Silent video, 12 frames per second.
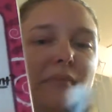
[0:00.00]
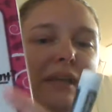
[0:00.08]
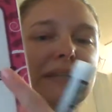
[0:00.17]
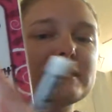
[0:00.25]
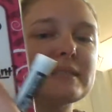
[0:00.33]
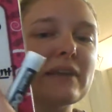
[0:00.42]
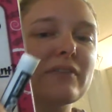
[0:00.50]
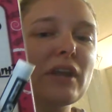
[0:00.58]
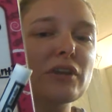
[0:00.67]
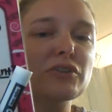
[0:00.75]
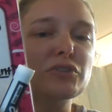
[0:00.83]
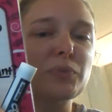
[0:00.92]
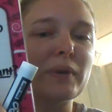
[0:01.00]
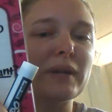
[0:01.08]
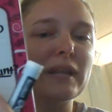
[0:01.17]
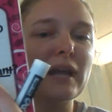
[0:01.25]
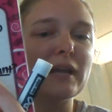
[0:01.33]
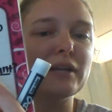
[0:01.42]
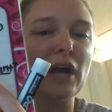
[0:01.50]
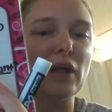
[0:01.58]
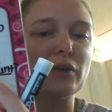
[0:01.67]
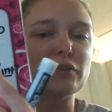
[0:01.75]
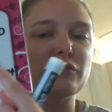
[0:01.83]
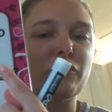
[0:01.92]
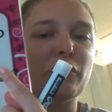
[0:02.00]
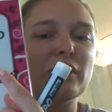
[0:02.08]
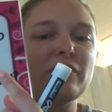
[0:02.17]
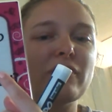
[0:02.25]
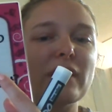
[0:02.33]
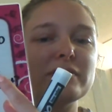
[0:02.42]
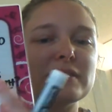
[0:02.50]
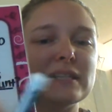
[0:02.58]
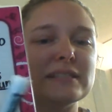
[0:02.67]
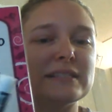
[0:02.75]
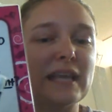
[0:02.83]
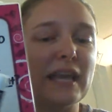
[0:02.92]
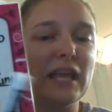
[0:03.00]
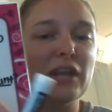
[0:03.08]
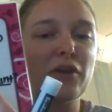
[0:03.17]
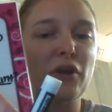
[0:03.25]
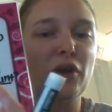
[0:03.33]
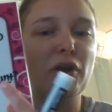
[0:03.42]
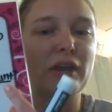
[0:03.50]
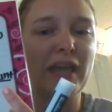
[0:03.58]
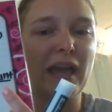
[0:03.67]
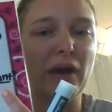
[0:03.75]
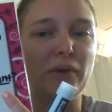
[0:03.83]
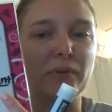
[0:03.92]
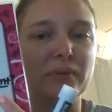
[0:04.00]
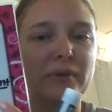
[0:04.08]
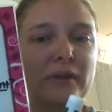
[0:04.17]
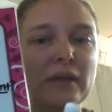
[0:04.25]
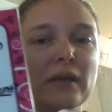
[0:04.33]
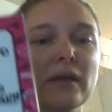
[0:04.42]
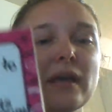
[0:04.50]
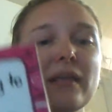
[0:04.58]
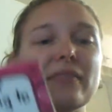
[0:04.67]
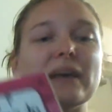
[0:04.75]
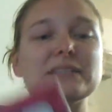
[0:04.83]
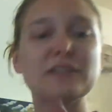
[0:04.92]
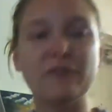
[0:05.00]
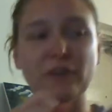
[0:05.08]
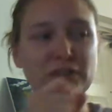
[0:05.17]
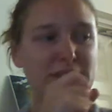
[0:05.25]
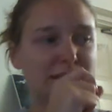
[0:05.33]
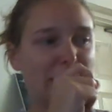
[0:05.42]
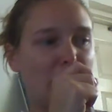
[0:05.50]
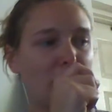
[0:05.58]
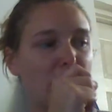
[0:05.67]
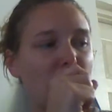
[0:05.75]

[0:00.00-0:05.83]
is $729.45 in her account? That's the first step.